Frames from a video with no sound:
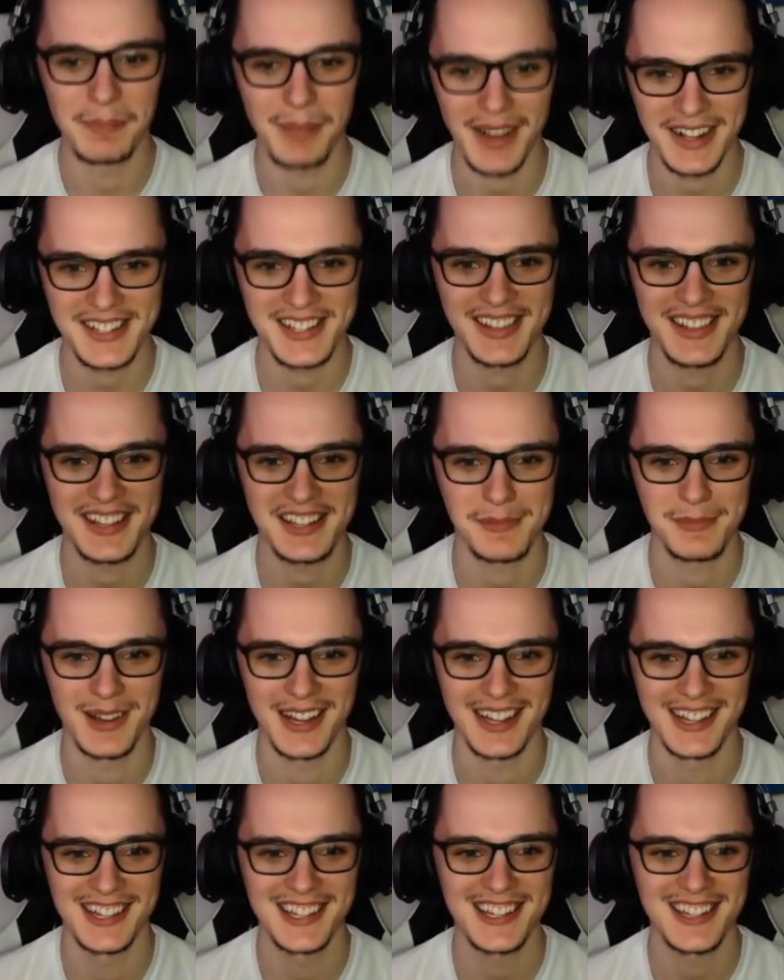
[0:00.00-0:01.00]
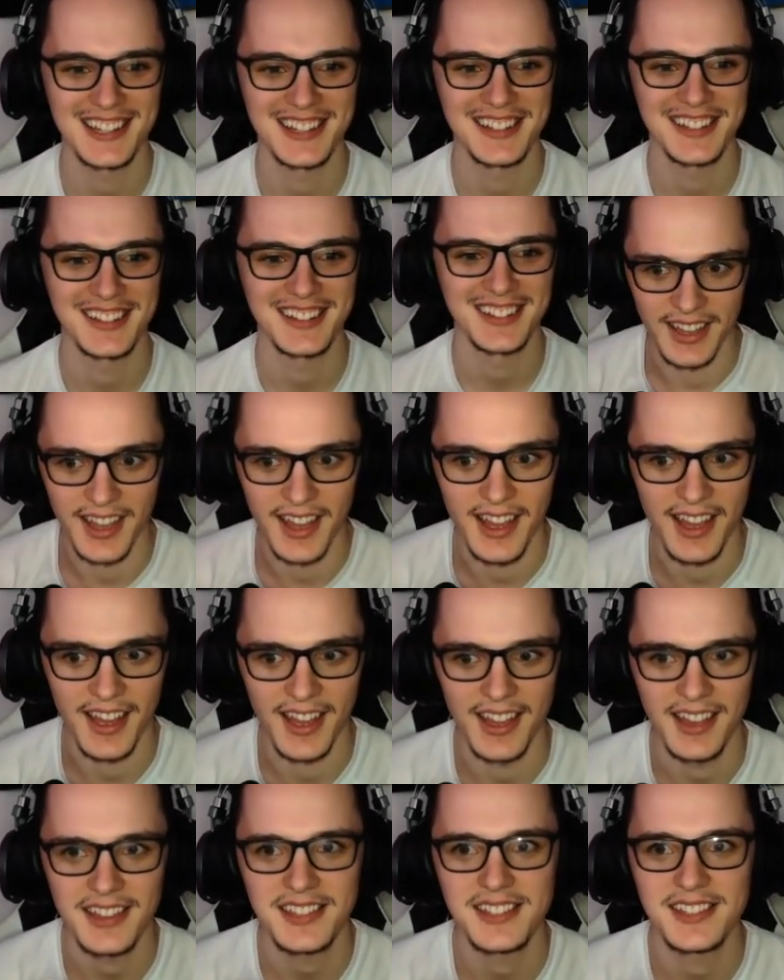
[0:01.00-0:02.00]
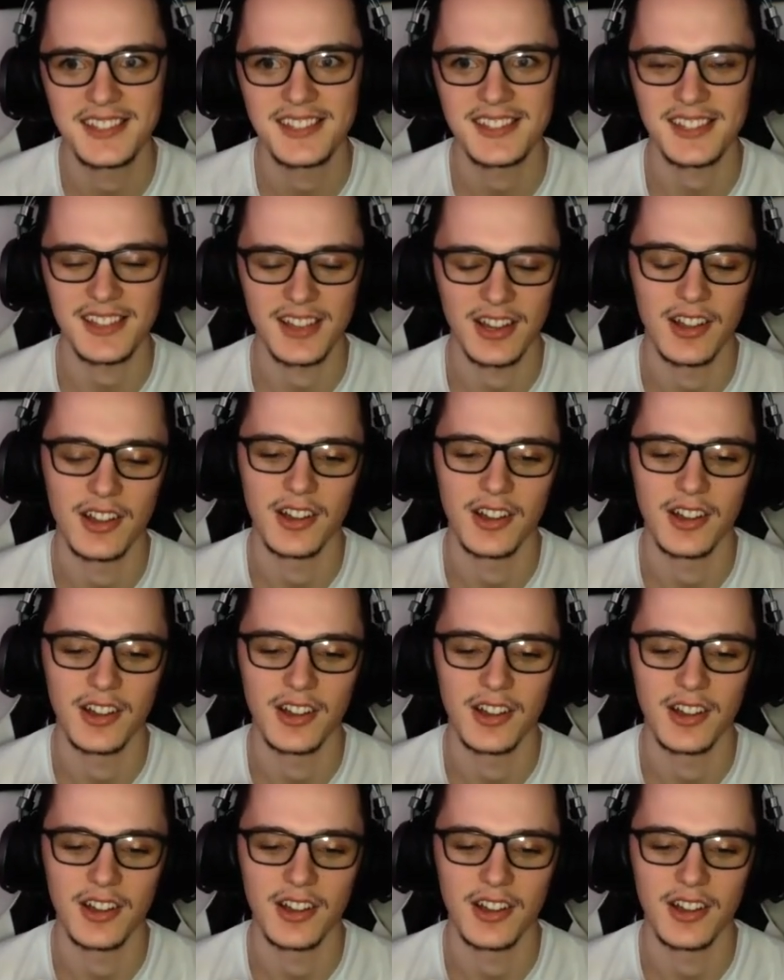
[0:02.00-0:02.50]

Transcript: Back to this match. Yes.